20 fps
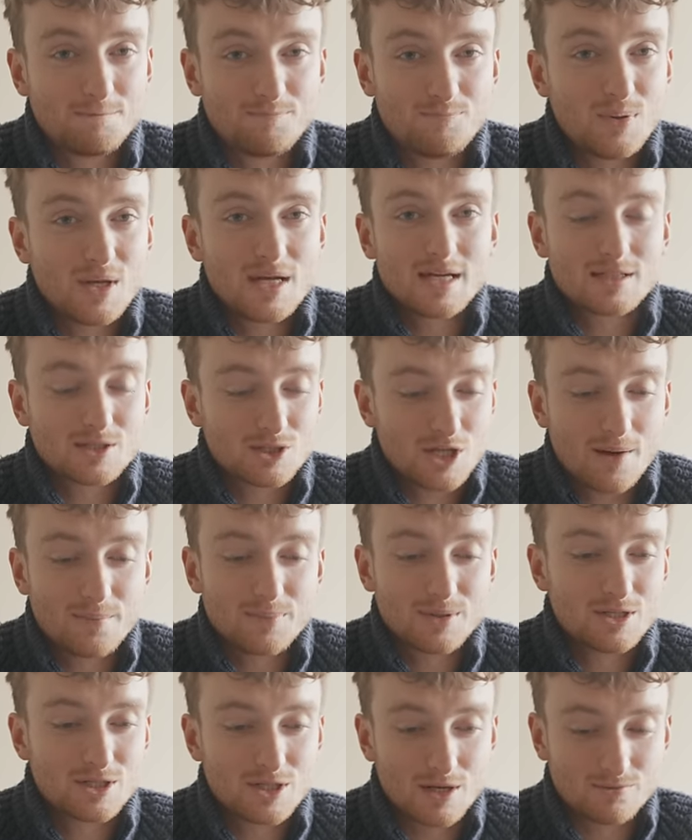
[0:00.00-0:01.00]
big
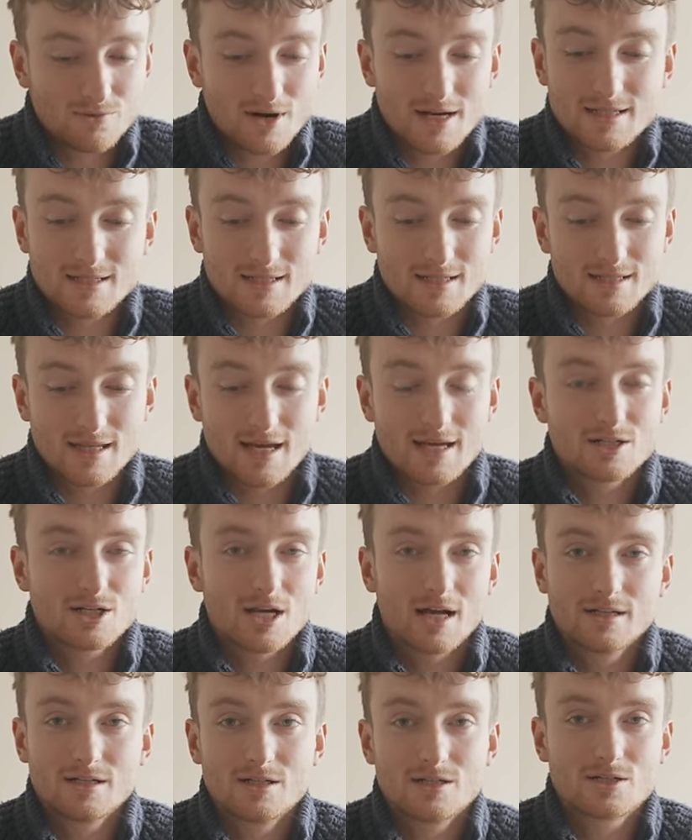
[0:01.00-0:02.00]
championship races there
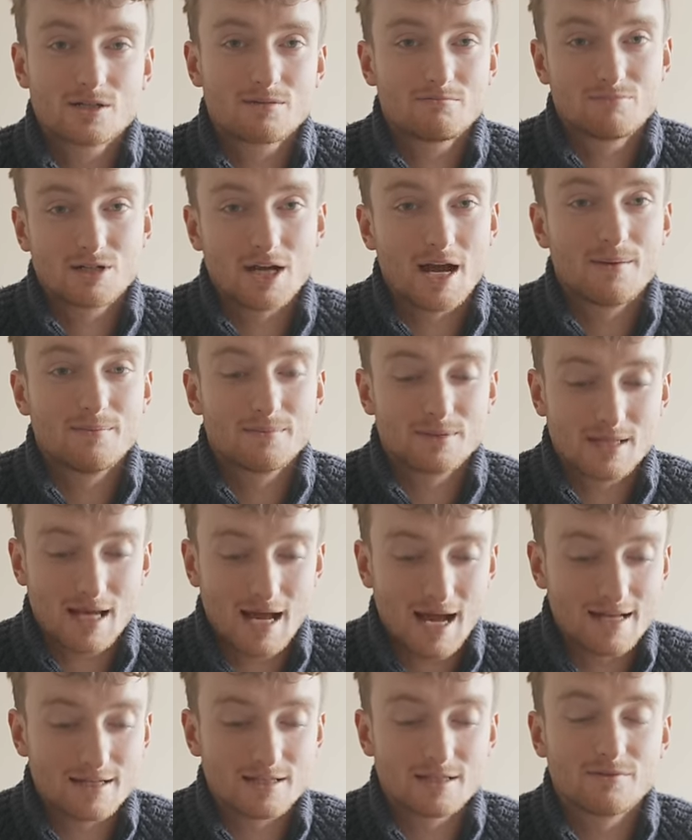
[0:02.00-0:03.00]
challenge champs
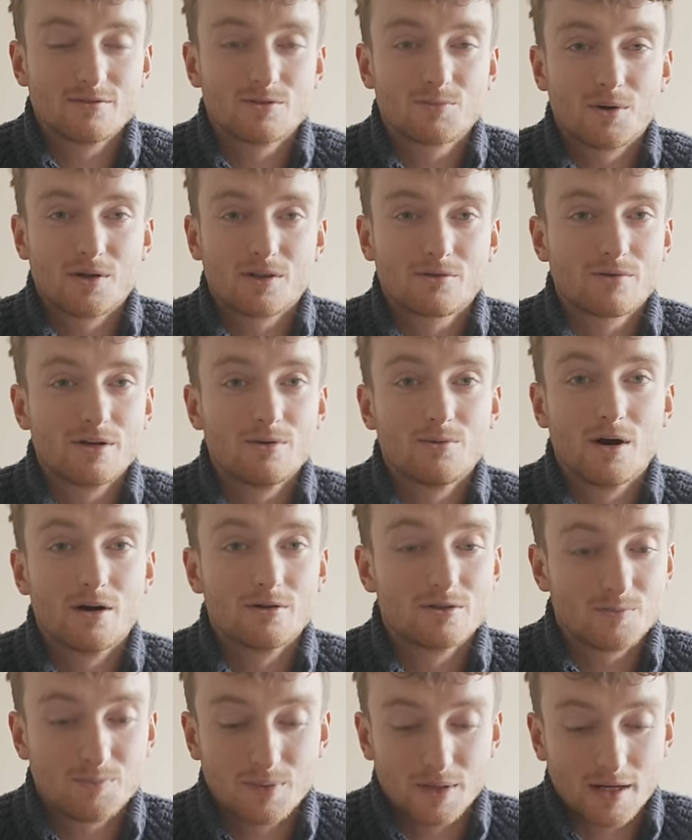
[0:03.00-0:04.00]
and 70.3
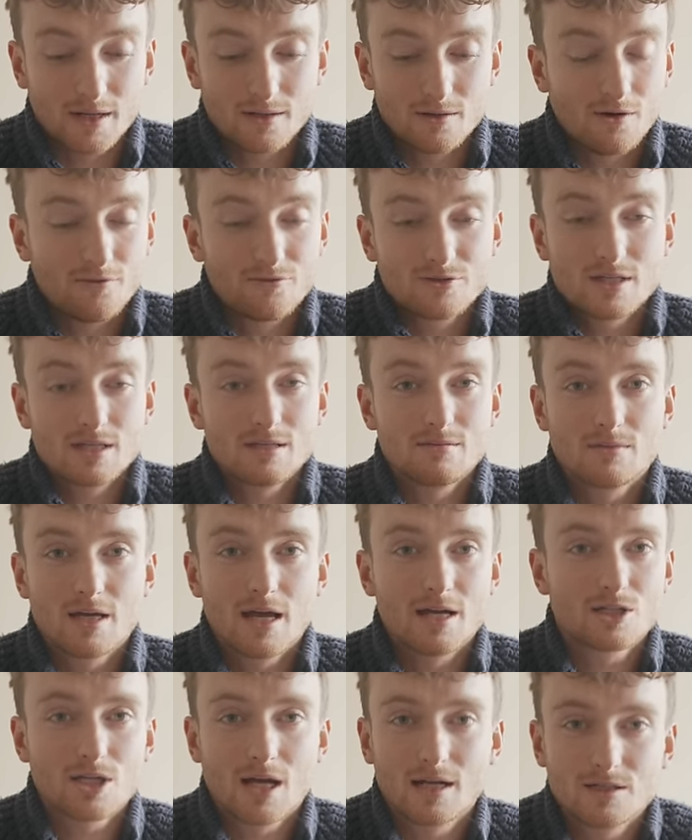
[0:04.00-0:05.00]
worlds but i obviously
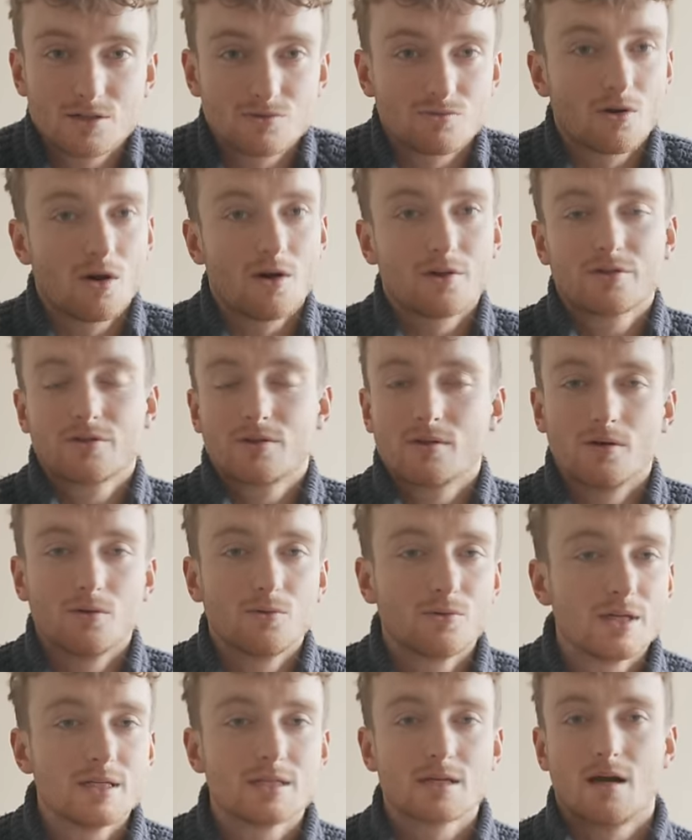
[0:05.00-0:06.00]
yeah challenge roth
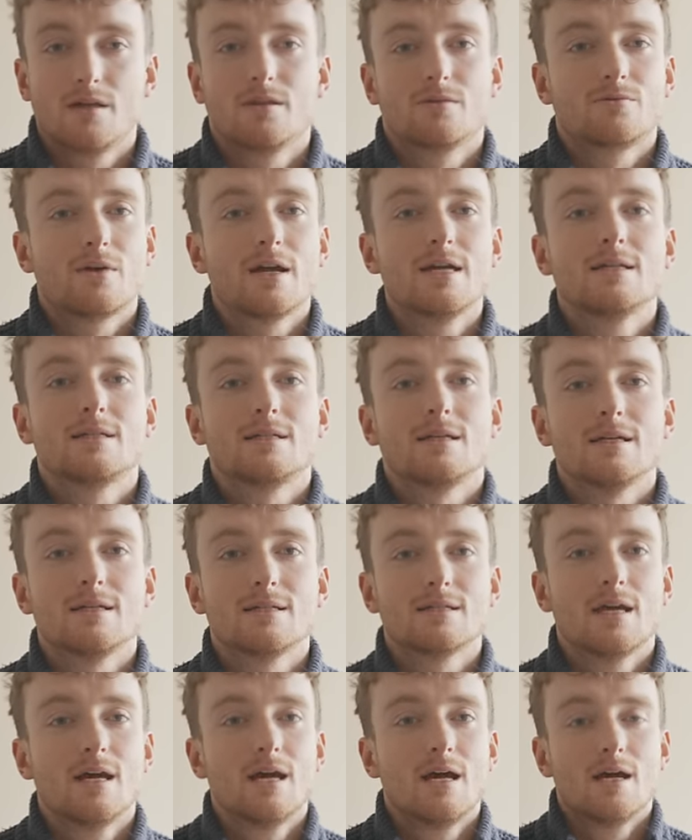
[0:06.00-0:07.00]
all these other
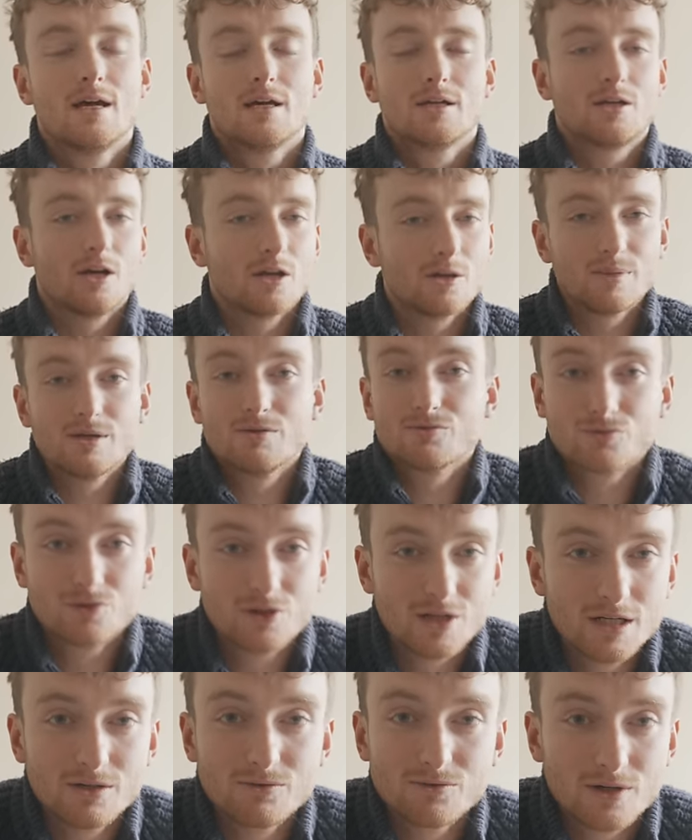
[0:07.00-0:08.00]
races gonna be
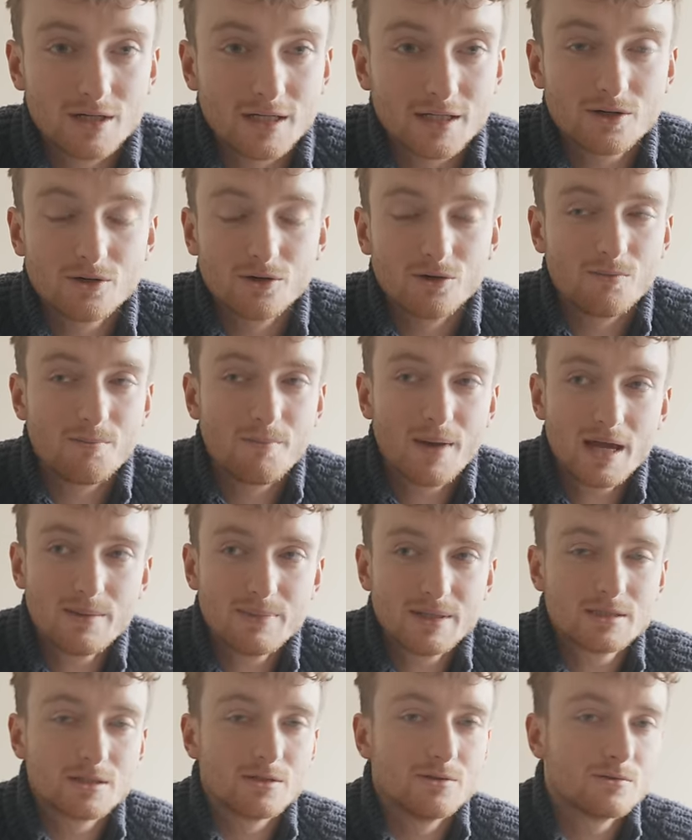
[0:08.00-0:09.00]
really really cool
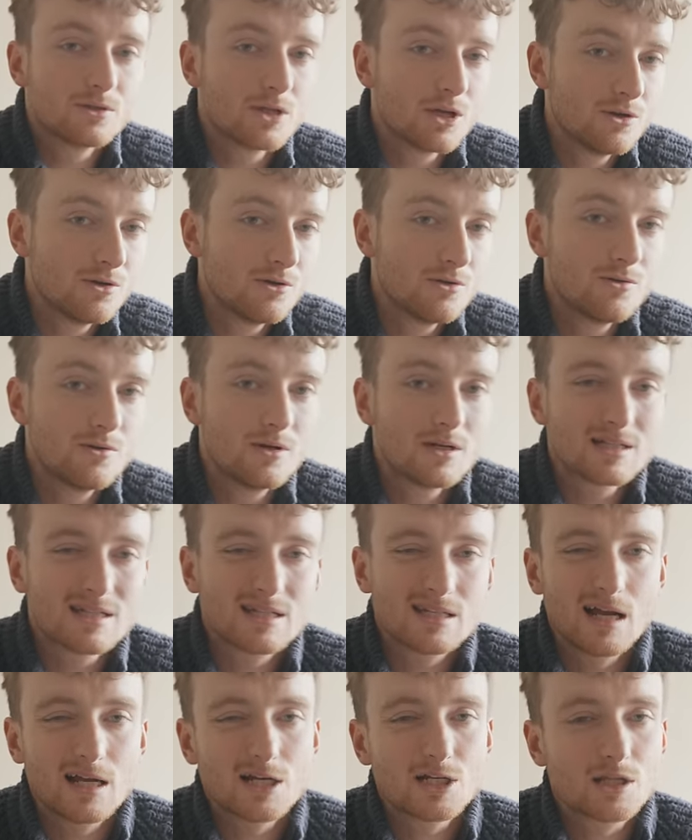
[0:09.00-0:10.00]
maybe do two
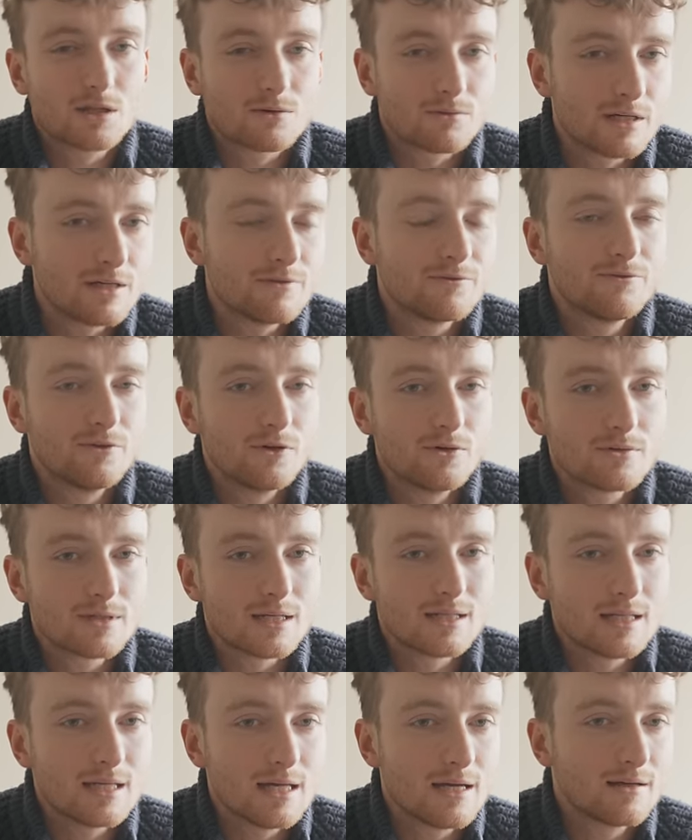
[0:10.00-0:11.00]
slash three fulls
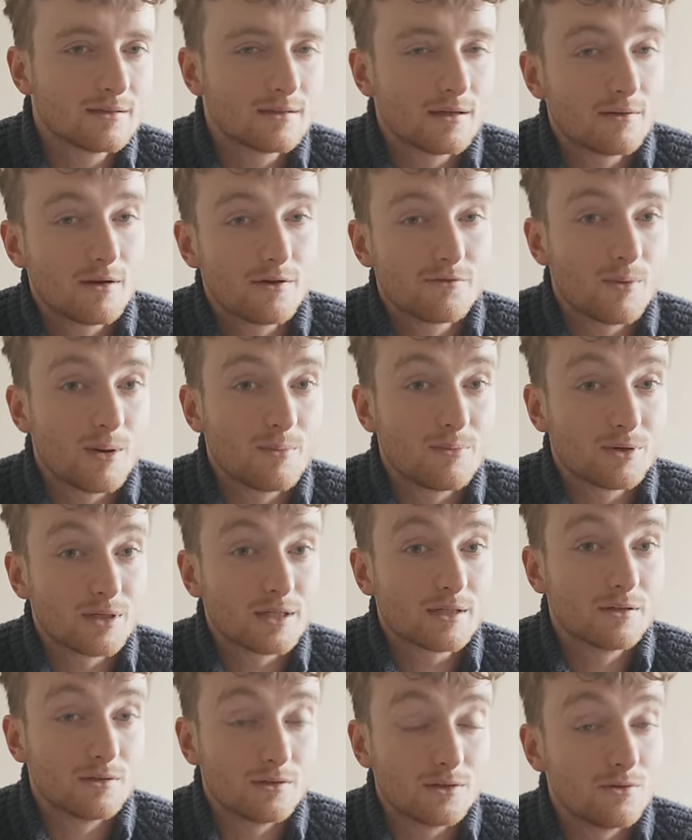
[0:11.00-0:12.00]
in the year i don't know if my
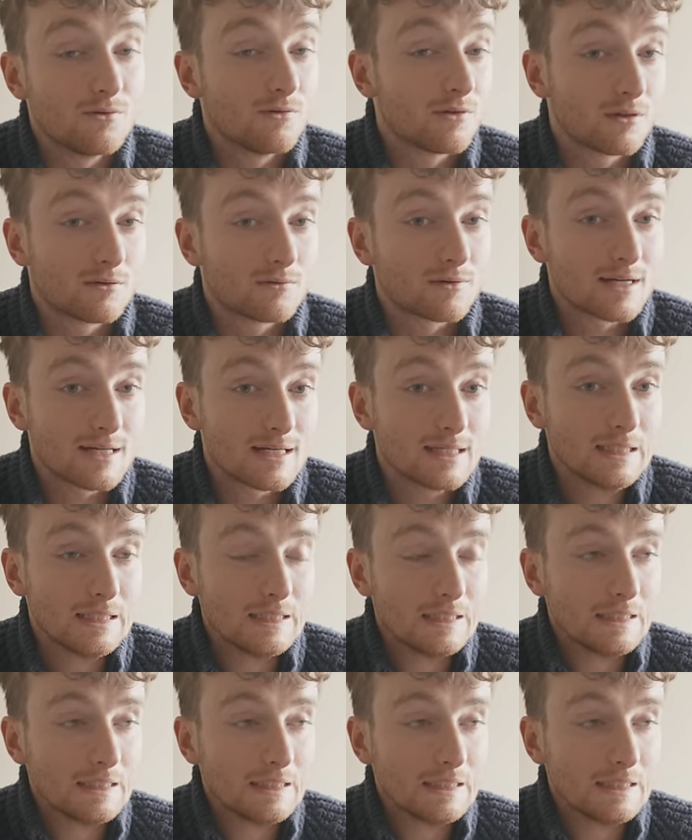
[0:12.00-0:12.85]
body could do three